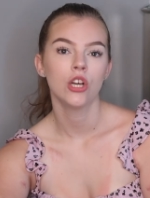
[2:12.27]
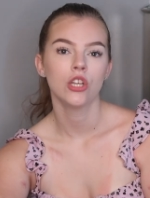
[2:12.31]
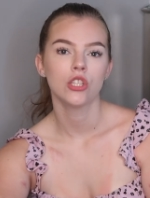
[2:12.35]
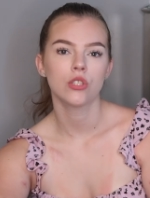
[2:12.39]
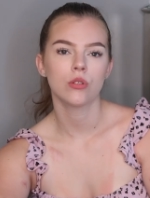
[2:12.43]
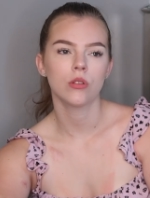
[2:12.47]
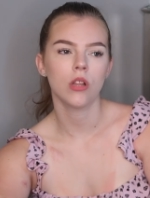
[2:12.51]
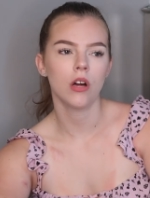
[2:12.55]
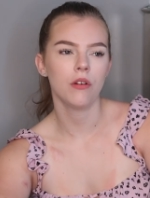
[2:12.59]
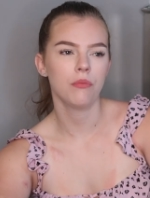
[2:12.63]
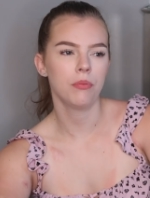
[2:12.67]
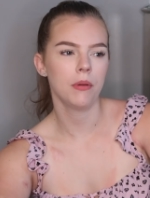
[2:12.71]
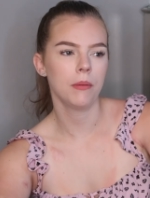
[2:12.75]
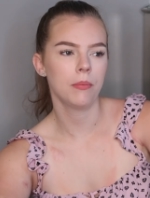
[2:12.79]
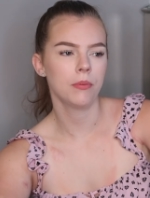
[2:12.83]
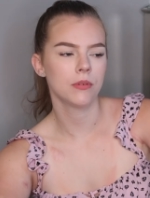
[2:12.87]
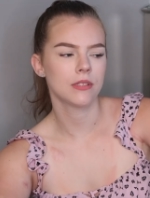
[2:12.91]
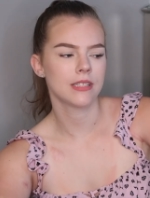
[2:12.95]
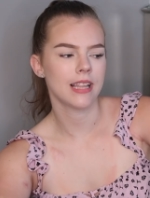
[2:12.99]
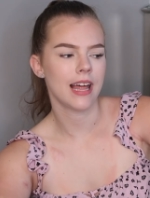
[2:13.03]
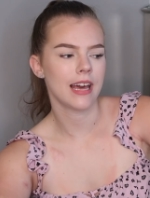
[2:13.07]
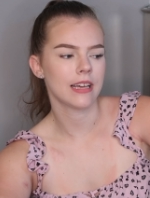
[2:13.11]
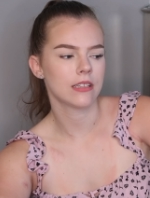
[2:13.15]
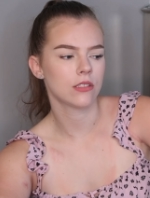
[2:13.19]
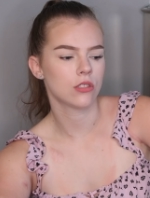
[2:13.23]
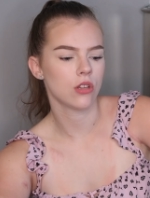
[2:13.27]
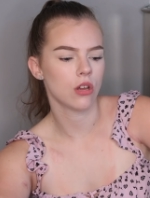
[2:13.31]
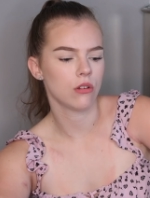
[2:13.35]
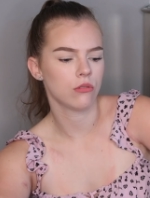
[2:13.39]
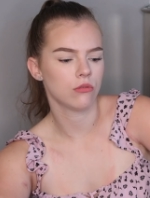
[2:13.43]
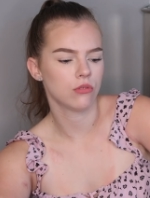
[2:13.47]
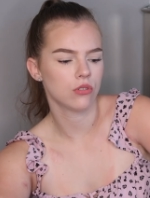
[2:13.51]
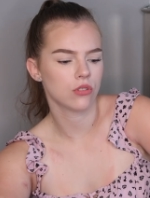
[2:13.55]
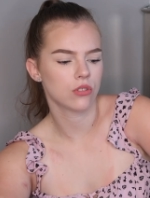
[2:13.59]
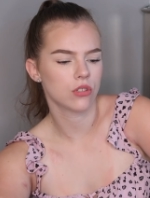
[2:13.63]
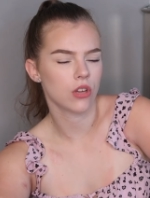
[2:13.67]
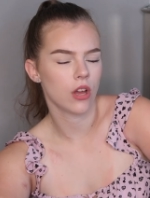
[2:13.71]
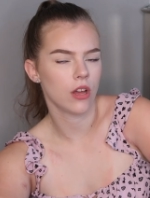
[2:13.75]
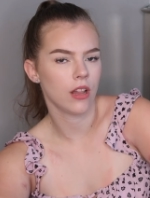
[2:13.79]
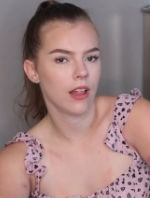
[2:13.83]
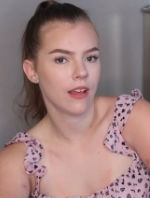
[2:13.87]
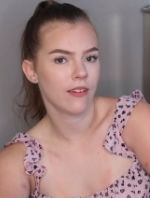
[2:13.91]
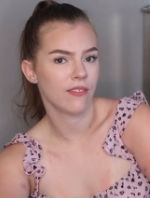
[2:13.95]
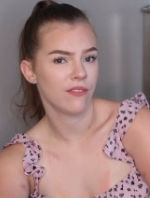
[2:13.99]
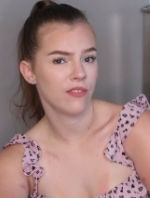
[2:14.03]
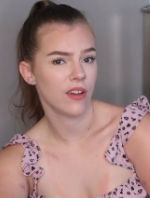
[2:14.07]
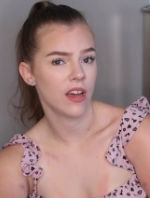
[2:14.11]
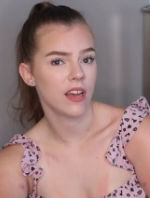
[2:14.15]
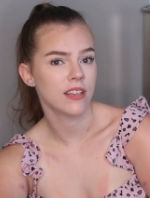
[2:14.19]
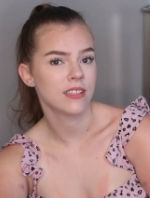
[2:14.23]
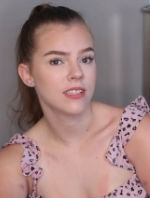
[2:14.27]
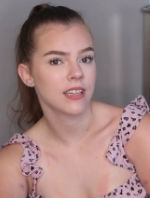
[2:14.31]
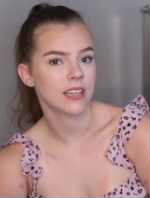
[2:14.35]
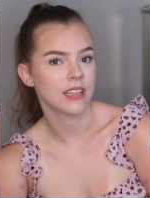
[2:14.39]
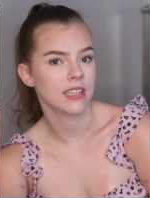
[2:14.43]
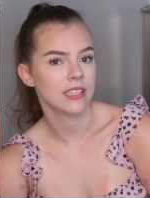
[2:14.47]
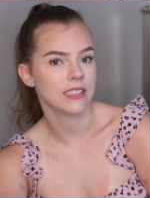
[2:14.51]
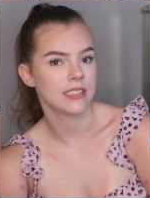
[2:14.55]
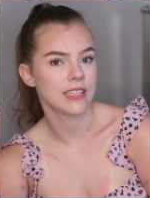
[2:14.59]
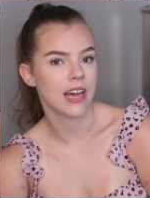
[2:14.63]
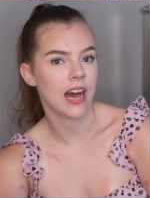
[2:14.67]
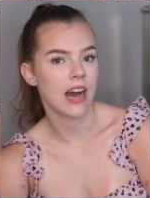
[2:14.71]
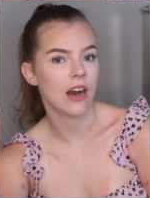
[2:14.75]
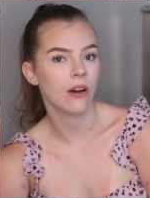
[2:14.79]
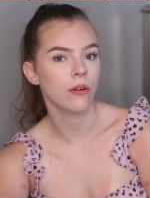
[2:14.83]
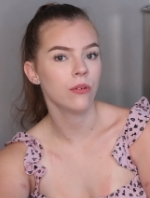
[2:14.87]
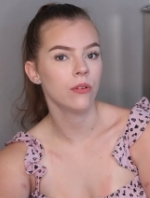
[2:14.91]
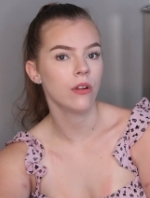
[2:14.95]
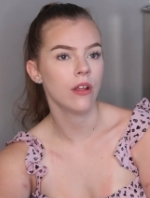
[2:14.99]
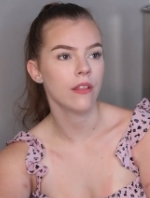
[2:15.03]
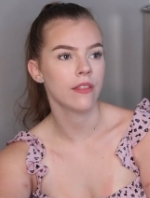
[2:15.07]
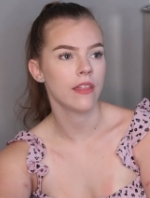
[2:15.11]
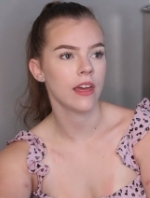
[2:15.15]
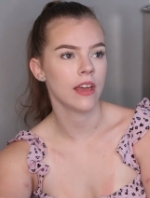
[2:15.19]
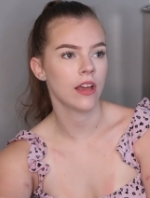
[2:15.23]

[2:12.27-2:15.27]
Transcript: So a lot of people's legs don't just go like vertically down,